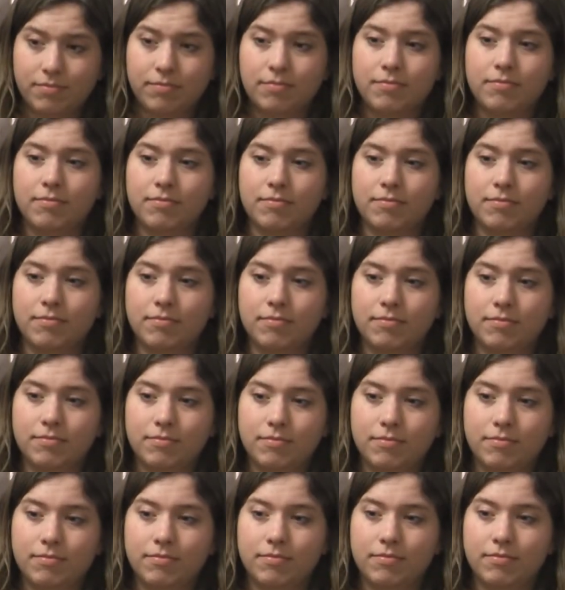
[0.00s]

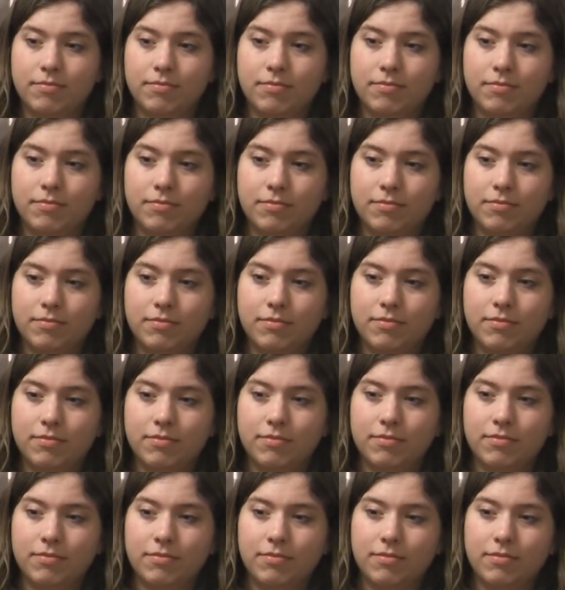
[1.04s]

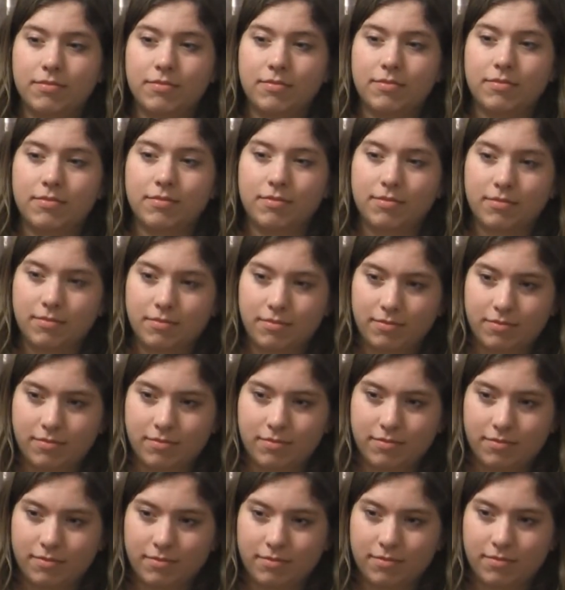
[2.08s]

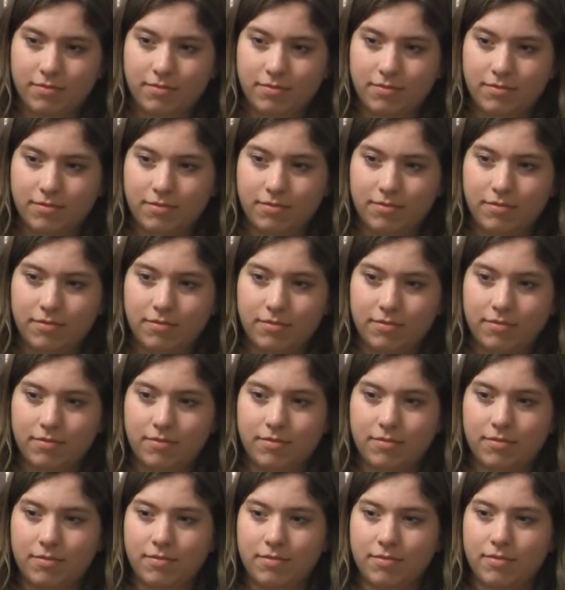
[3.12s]

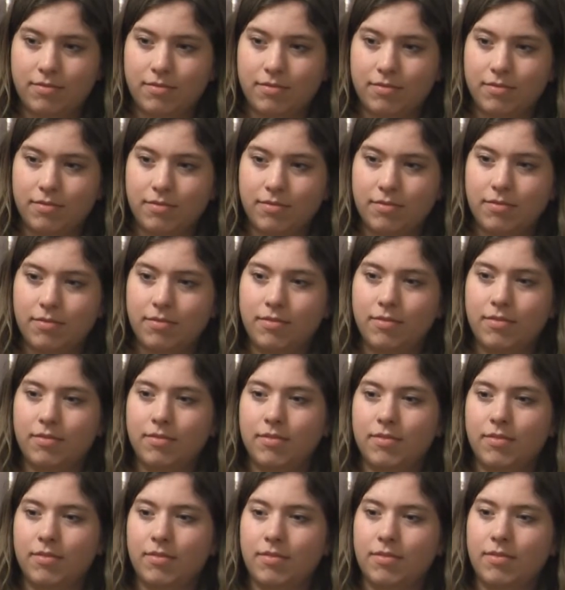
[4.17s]

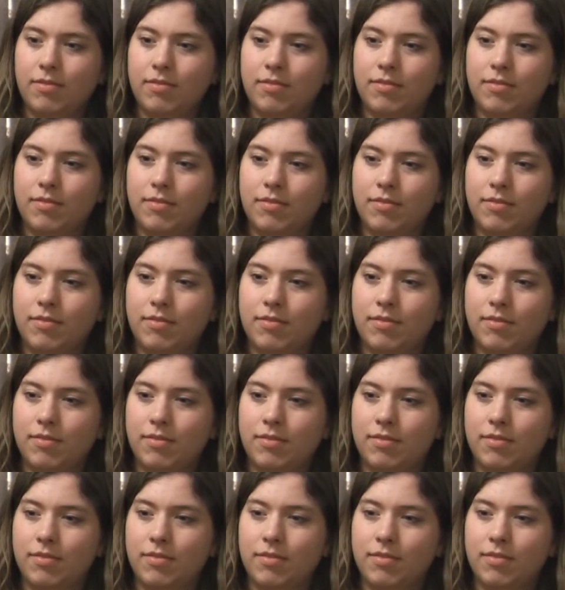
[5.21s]

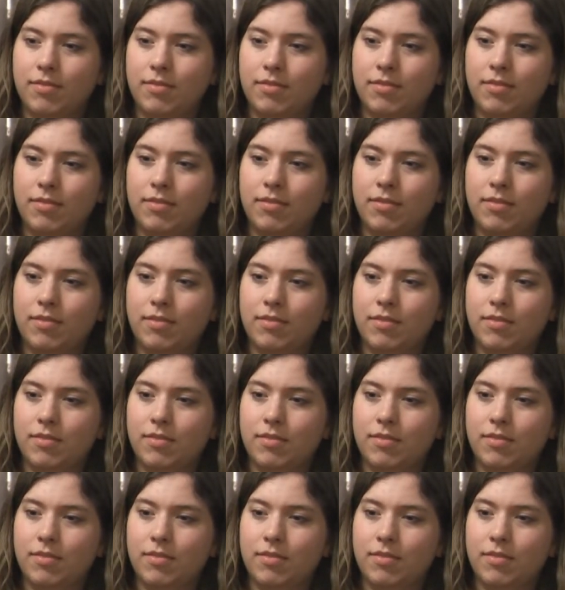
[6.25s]
[no speech]